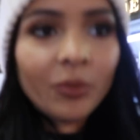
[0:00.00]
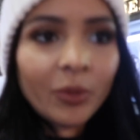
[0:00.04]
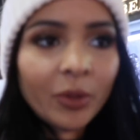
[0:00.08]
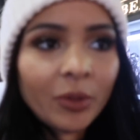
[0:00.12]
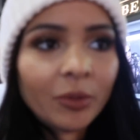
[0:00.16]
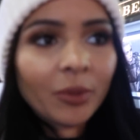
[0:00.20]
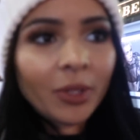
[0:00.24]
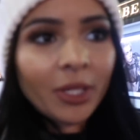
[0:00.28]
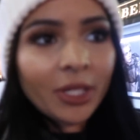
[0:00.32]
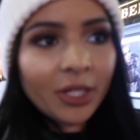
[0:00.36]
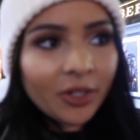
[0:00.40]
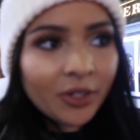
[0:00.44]

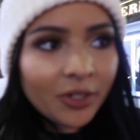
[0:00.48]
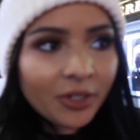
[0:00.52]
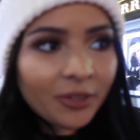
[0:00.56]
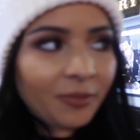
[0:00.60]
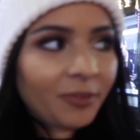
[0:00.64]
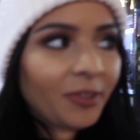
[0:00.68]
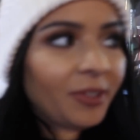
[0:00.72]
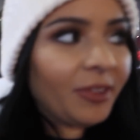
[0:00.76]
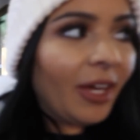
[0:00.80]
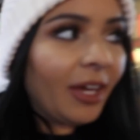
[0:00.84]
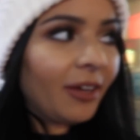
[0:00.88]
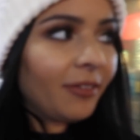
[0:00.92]
We want to go
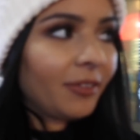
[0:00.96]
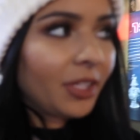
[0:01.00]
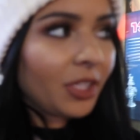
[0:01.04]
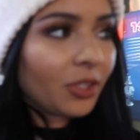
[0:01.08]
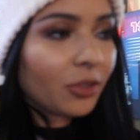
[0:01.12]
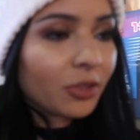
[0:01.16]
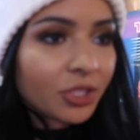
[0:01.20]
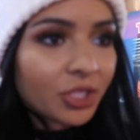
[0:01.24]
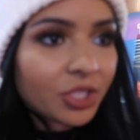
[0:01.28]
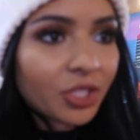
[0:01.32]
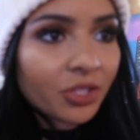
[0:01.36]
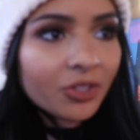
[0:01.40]
to Fifth
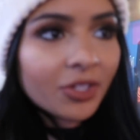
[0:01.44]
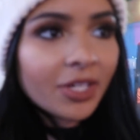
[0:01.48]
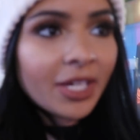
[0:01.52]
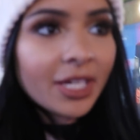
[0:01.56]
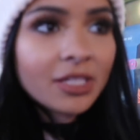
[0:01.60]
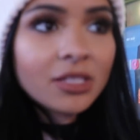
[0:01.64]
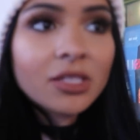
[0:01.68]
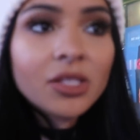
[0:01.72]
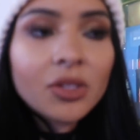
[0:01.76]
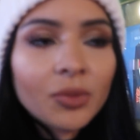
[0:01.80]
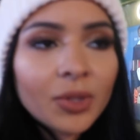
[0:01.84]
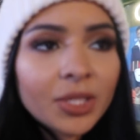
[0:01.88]
Avenue and show you
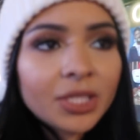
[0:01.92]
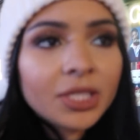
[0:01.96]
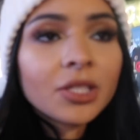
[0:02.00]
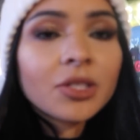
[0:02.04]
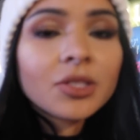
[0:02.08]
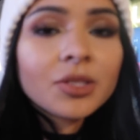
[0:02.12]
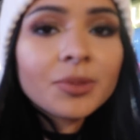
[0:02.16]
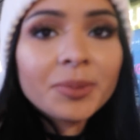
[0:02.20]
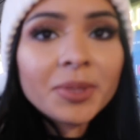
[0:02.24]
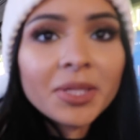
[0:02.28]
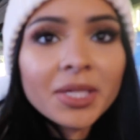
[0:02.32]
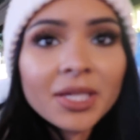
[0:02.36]
guys the
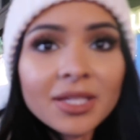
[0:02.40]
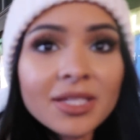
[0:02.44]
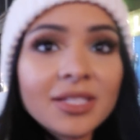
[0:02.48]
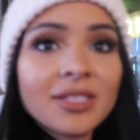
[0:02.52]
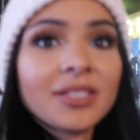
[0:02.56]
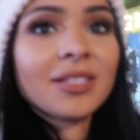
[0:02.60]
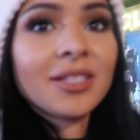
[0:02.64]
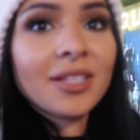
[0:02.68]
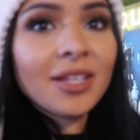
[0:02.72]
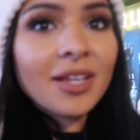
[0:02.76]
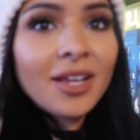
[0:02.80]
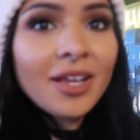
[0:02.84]
windows
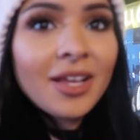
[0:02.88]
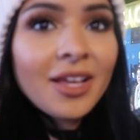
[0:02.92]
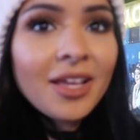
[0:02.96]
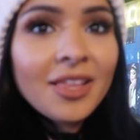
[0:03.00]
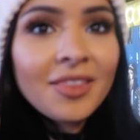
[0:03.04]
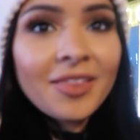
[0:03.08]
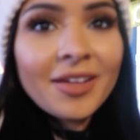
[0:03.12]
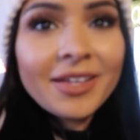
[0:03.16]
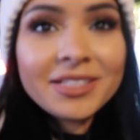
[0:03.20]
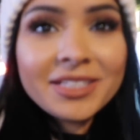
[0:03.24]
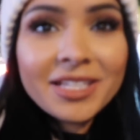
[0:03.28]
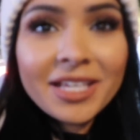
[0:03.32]
because
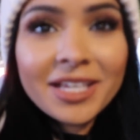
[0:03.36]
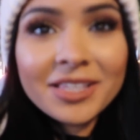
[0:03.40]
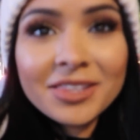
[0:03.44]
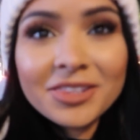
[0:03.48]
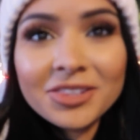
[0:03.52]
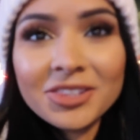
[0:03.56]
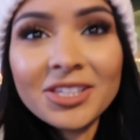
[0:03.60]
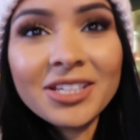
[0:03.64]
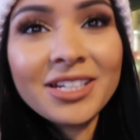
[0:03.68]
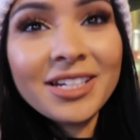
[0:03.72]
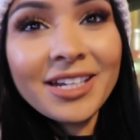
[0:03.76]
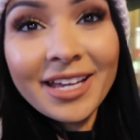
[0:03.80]
that's like
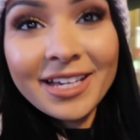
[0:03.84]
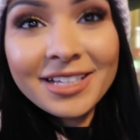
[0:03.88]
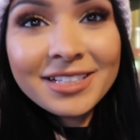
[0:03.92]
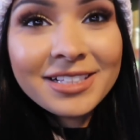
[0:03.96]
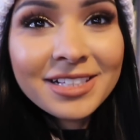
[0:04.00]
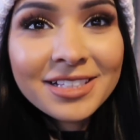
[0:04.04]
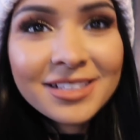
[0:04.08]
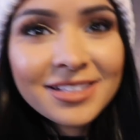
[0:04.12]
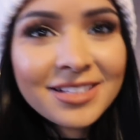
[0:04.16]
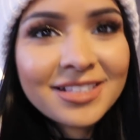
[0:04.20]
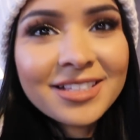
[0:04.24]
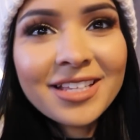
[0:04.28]
the
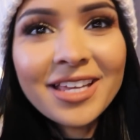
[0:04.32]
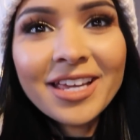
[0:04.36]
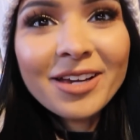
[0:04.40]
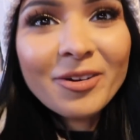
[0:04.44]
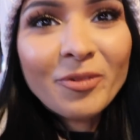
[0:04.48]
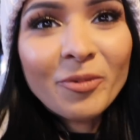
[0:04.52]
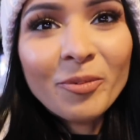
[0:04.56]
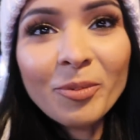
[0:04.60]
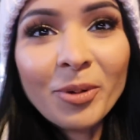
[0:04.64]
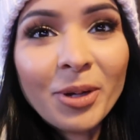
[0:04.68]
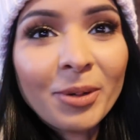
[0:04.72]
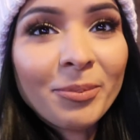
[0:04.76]
nicest
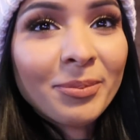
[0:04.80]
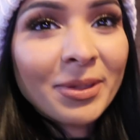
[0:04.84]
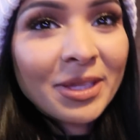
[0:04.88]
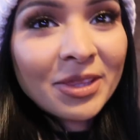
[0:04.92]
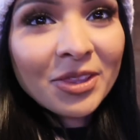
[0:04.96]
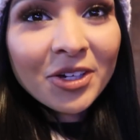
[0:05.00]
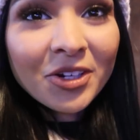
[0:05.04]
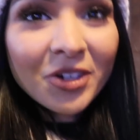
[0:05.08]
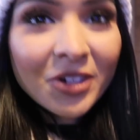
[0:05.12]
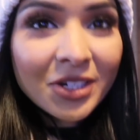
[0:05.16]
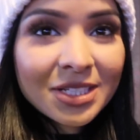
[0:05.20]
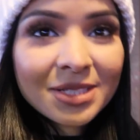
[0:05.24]
thing
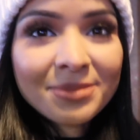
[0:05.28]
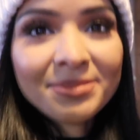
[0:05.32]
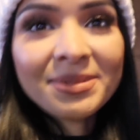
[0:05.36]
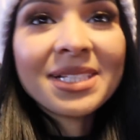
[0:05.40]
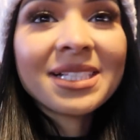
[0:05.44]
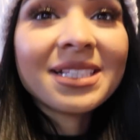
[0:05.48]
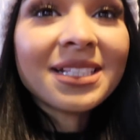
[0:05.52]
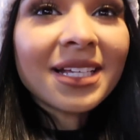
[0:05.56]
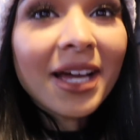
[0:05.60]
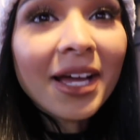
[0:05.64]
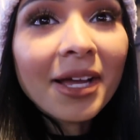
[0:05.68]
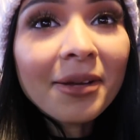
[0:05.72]
in the
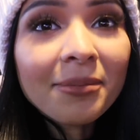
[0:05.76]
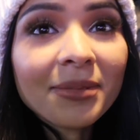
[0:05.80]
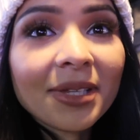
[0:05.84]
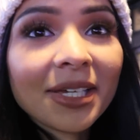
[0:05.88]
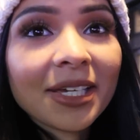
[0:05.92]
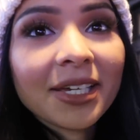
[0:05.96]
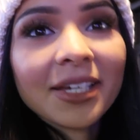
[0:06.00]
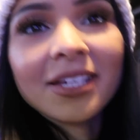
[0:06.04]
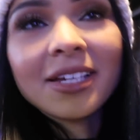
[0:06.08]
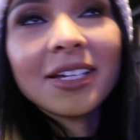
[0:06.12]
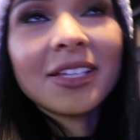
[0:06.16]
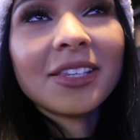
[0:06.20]
Christmas time.
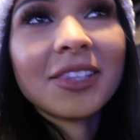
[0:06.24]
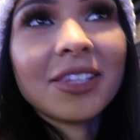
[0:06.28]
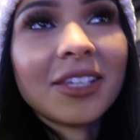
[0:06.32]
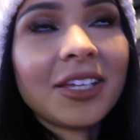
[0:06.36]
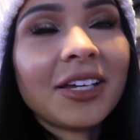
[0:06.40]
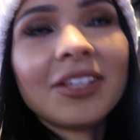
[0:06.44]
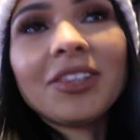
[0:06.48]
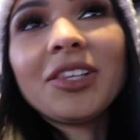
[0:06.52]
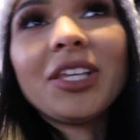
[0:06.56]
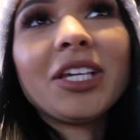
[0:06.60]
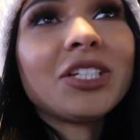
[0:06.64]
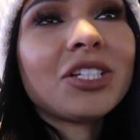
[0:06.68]
Like
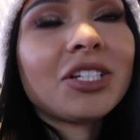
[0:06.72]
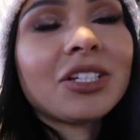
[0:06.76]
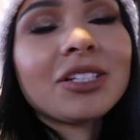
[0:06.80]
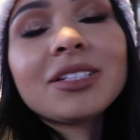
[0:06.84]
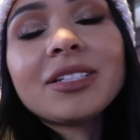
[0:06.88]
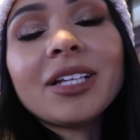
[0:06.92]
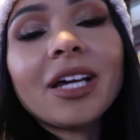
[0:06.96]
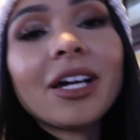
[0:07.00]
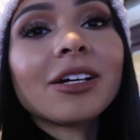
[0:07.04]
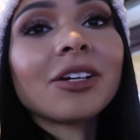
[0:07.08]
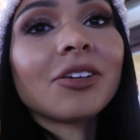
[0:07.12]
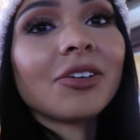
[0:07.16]
they
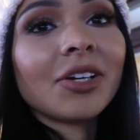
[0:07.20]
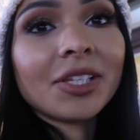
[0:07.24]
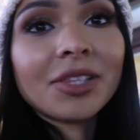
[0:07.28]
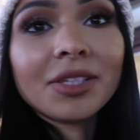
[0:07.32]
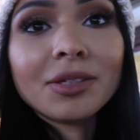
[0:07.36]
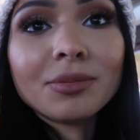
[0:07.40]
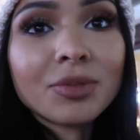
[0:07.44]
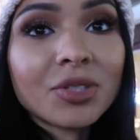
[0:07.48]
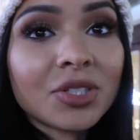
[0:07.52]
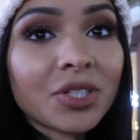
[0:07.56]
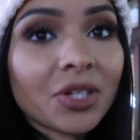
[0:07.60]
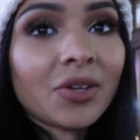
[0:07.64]
just decorate
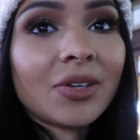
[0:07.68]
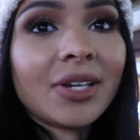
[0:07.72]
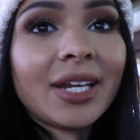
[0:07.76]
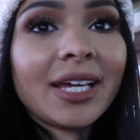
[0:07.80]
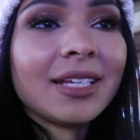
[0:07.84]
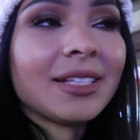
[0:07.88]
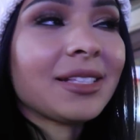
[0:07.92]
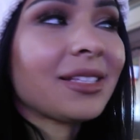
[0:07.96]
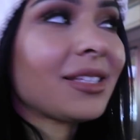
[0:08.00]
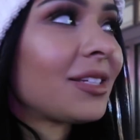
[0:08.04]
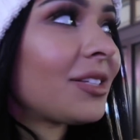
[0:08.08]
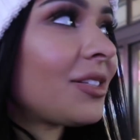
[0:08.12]
them so
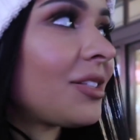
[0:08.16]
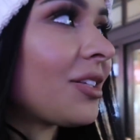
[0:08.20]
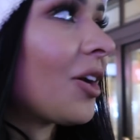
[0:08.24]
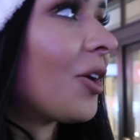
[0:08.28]
nicely.